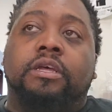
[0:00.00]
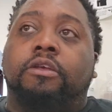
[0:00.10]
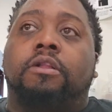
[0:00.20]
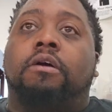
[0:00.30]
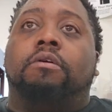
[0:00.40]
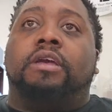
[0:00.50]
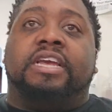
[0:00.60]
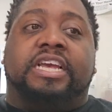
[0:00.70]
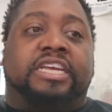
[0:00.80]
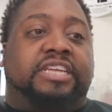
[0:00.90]
You know,
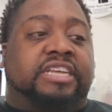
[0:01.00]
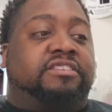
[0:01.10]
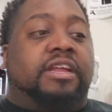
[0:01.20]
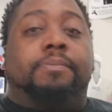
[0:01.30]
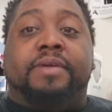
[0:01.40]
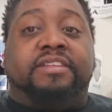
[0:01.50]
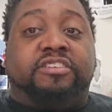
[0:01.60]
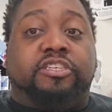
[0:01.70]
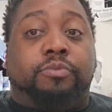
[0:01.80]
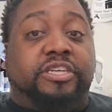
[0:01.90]
it's going to be the
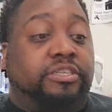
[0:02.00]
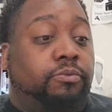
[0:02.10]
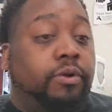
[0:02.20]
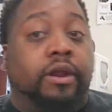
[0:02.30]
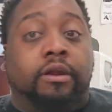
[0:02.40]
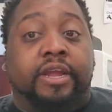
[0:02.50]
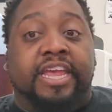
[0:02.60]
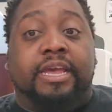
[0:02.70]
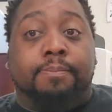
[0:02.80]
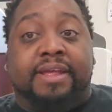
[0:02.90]
situation where
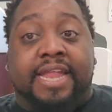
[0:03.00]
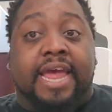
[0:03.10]
he can be